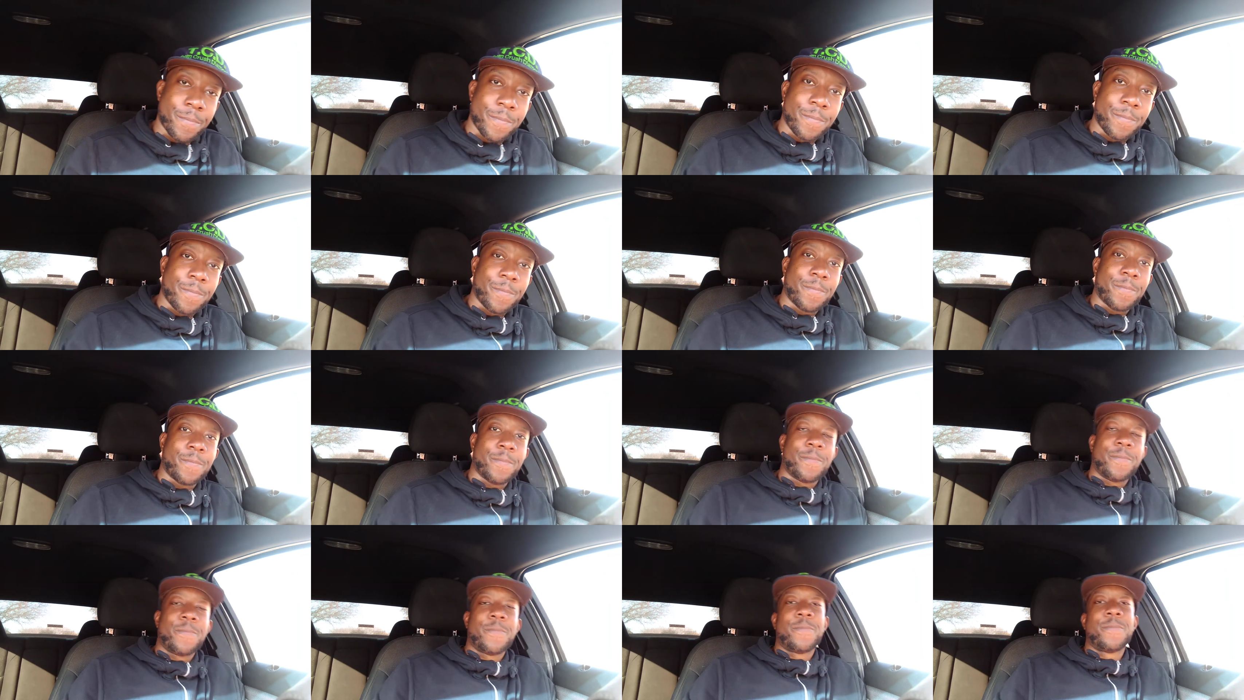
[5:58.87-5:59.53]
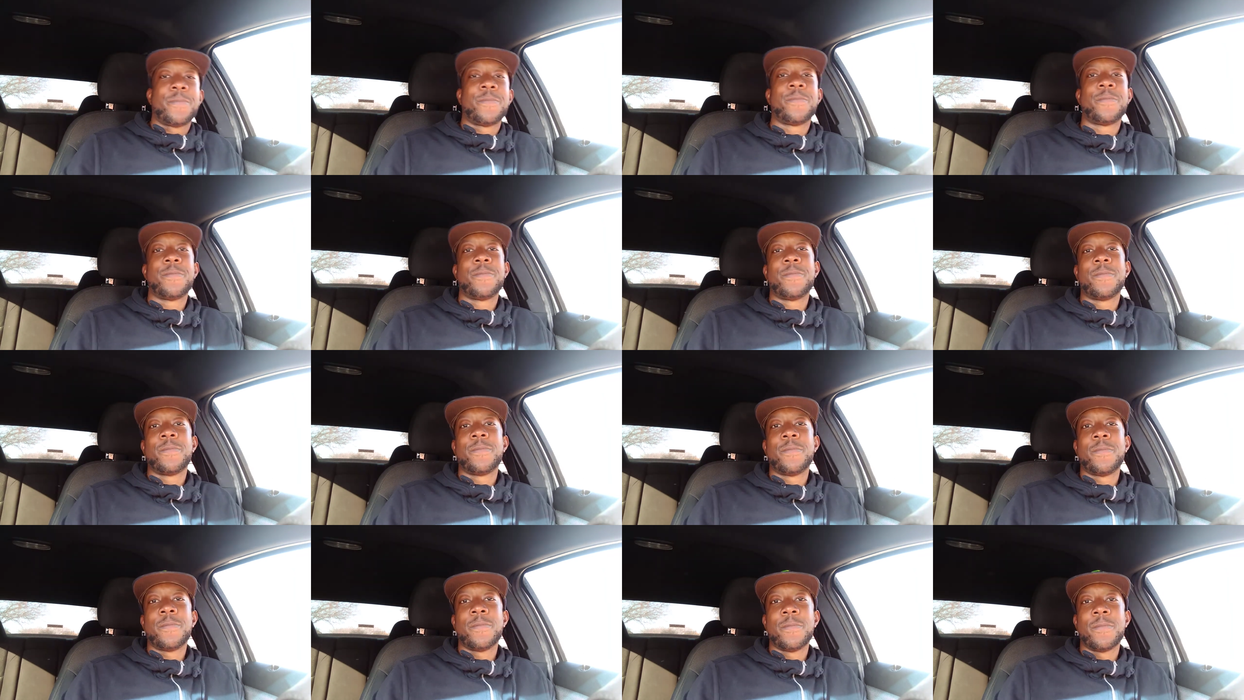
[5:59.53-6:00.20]

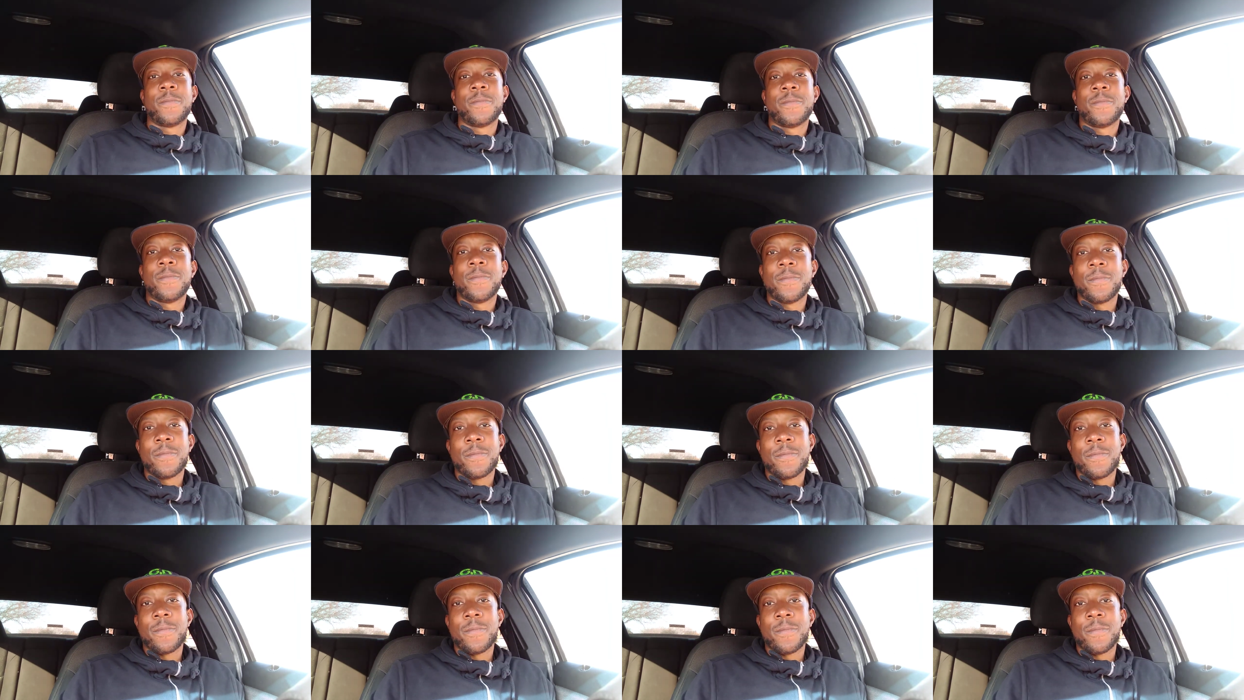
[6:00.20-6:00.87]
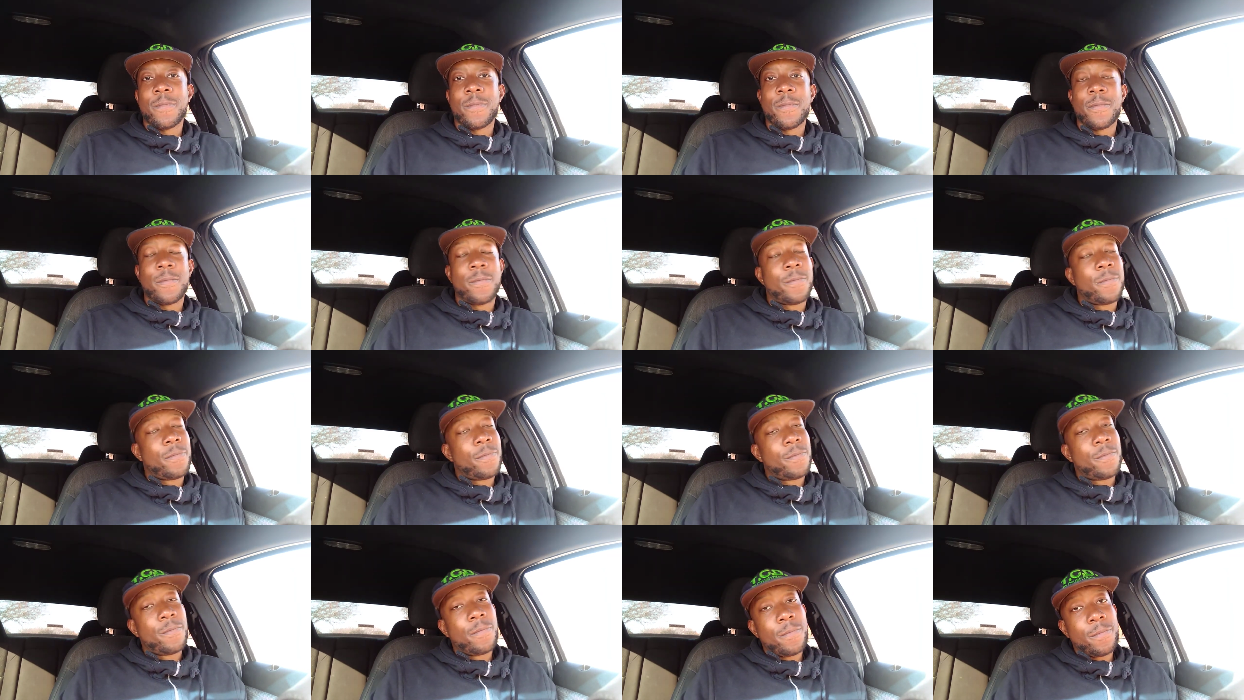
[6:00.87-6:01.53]

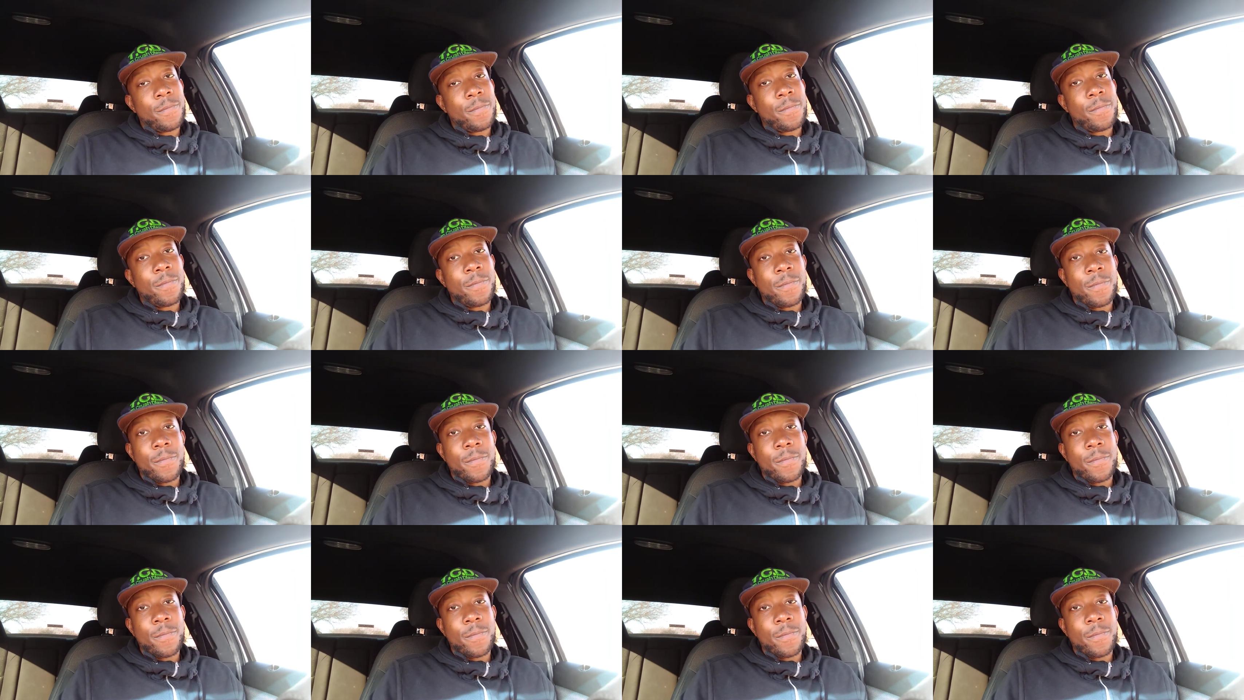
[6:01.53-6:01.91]
(silence)